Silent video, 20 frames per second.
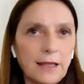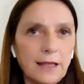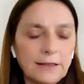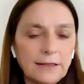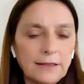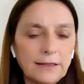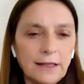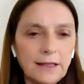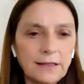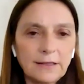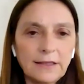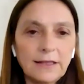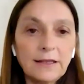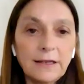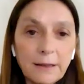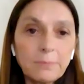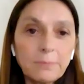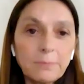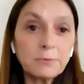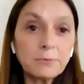And the
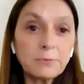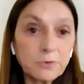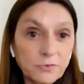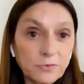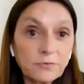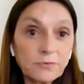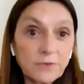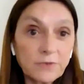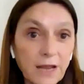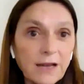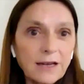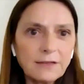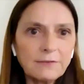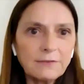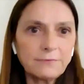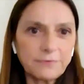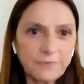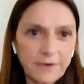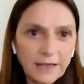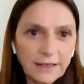number was
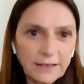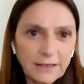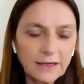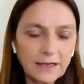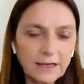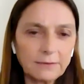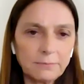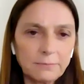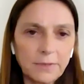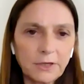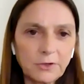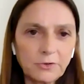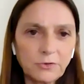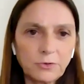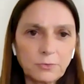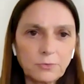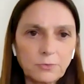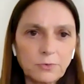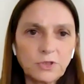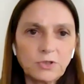really frightening
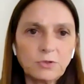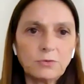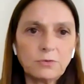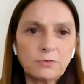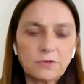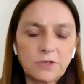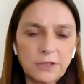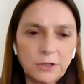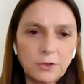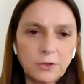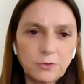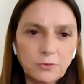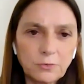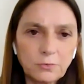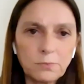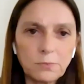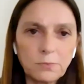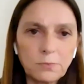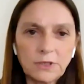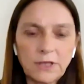because we should reduce
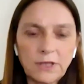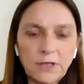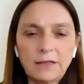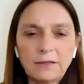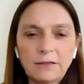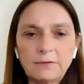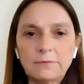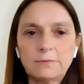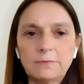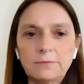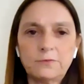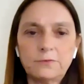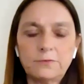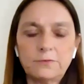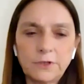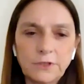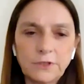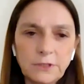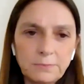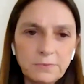more than
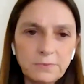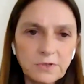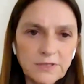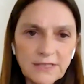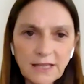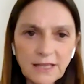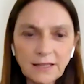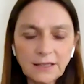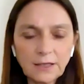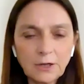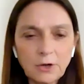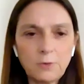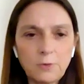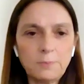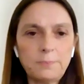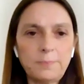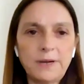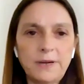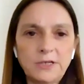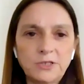40%
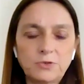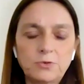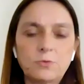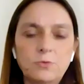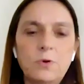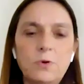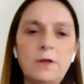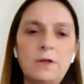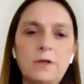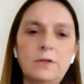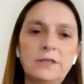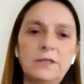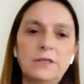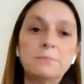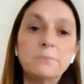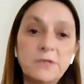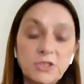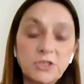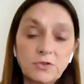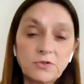compared to the
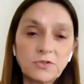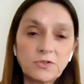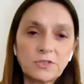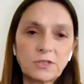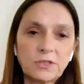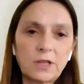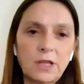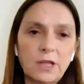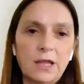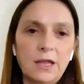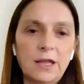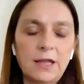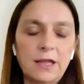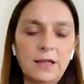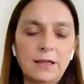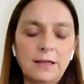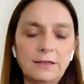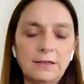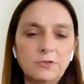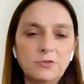emissions
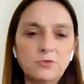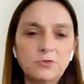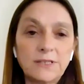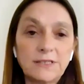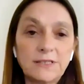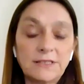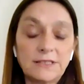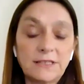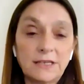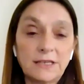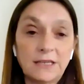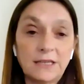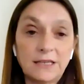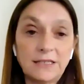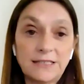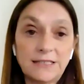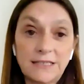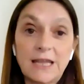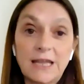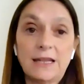in
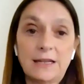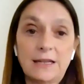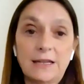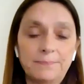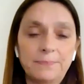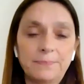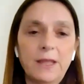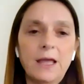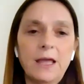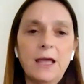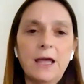2010.